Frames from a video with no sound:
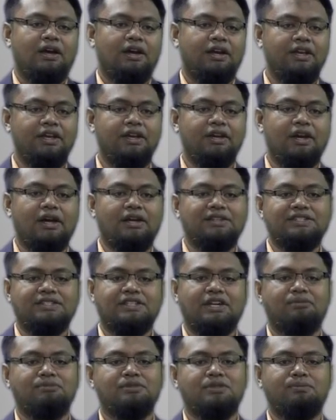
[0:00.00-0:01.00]
Here are
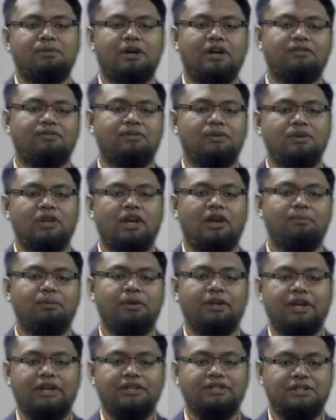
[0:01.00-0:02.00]
some smartphone
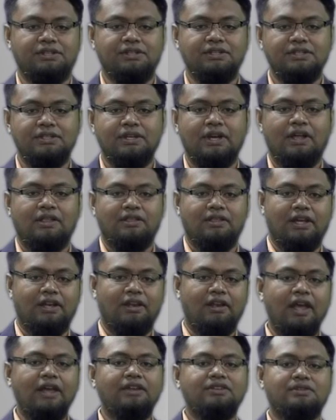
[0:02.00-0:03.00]
applications that
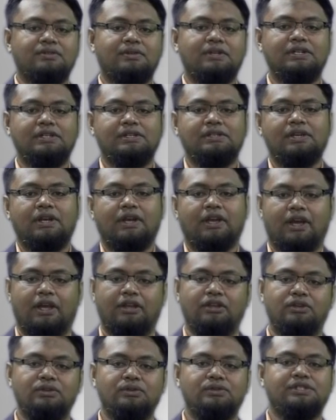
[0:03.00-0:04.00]
lecturer
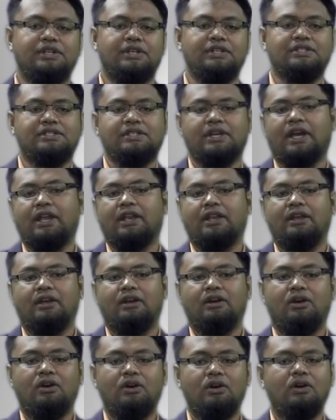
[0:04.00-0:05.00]
can use inside
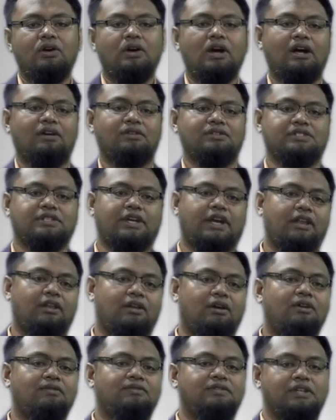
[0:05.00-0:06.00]
or outside
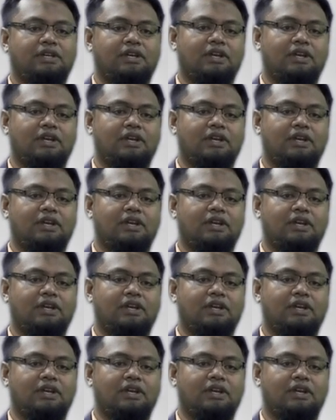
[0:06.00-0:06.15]
of the